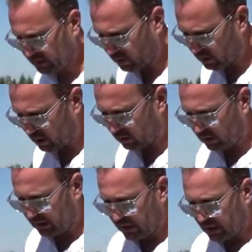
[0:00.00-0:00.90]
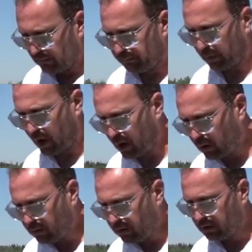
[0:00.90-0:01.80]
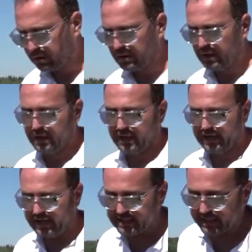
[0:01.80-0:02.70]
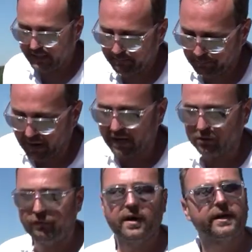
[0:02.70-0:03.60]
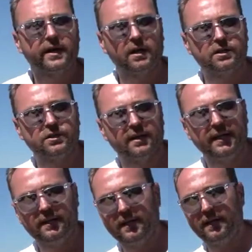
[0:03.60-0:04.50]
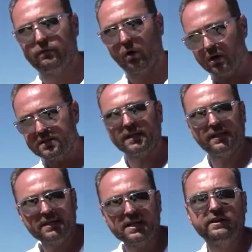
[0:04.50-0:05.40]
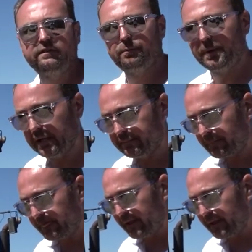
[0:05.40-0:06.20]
You know, plow is a part of agriculture. It was, it is, and it will be.